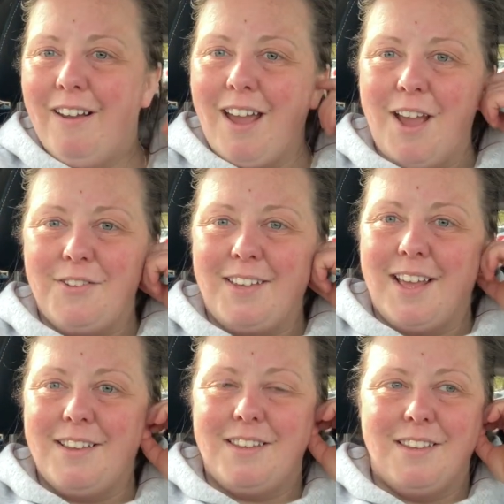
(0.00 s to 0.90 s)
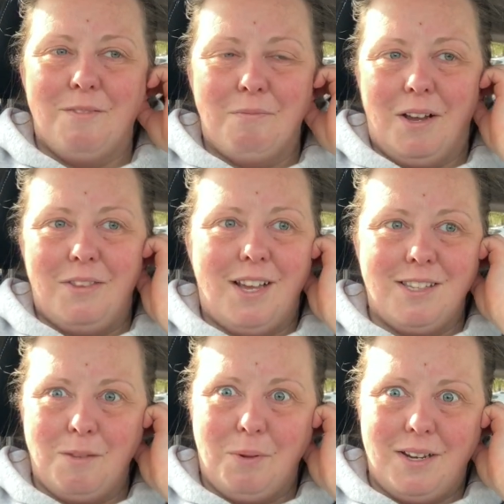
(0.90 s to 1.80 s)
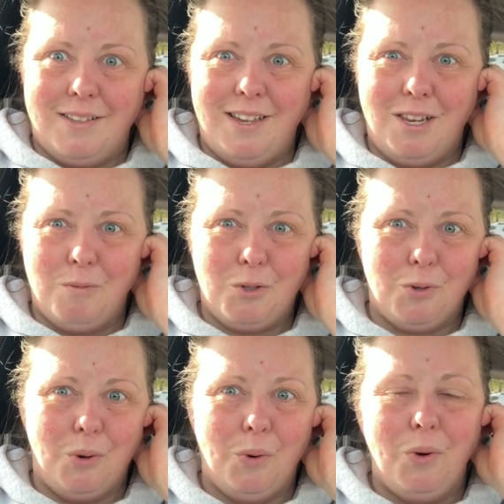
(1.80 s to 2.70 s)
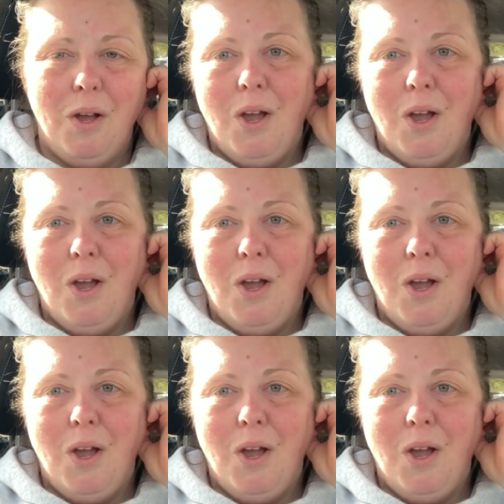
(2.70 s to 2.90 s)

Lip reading: how to get into like things like the planetarium show,